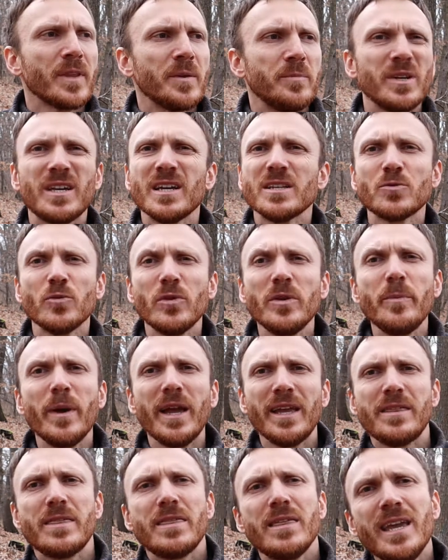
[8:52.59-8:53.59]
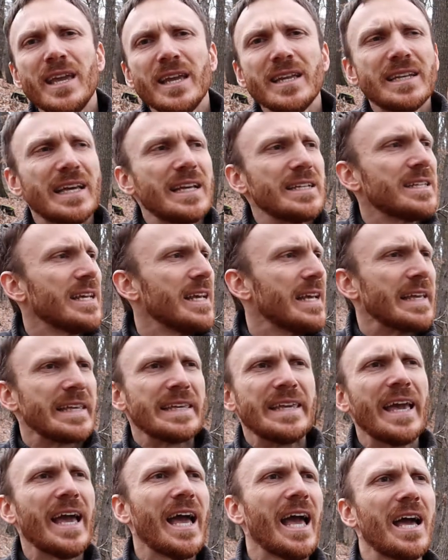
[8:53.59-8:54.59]
because we may think that,
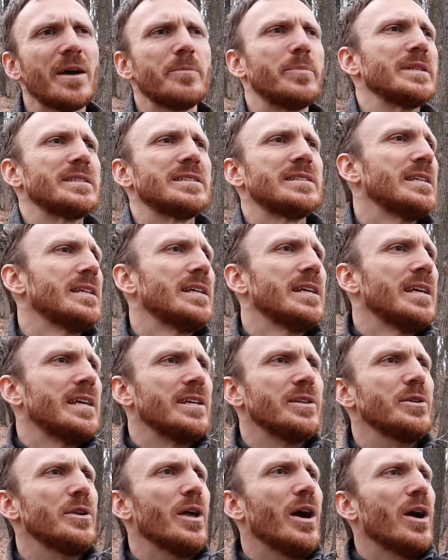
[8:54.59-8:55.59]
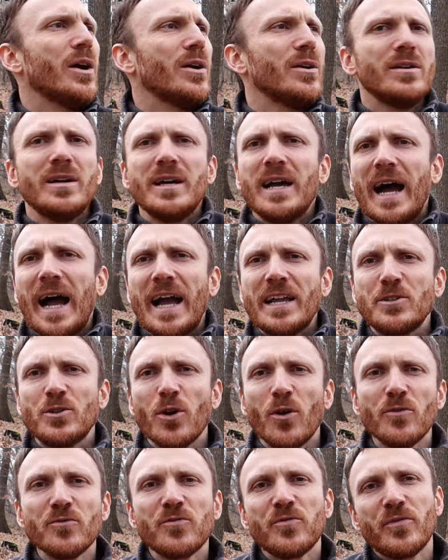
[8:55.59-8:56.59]
yeah, but you know, I
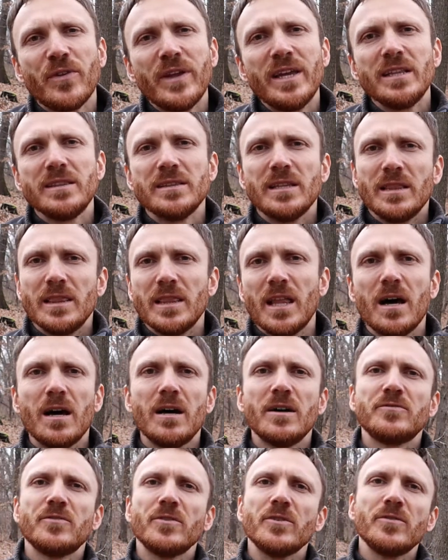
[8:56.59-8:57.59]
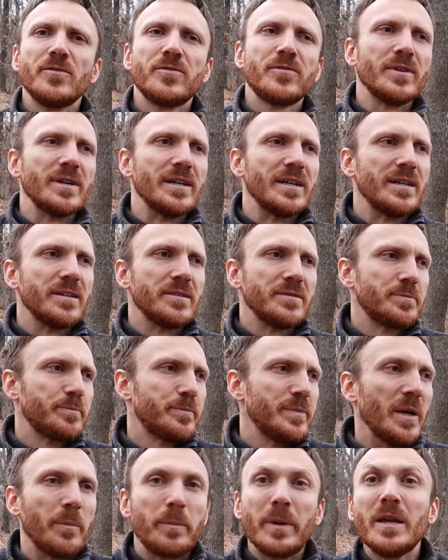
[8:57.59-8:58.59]
don't feel the love of
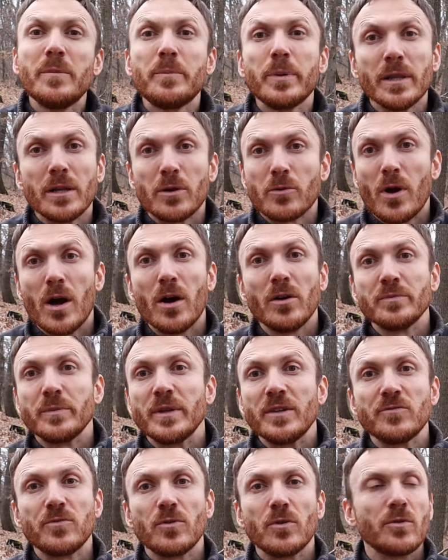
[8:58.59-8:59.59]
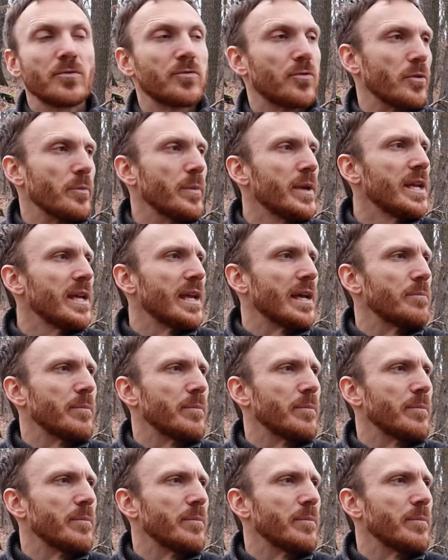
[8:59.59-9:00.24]
the people around me for me.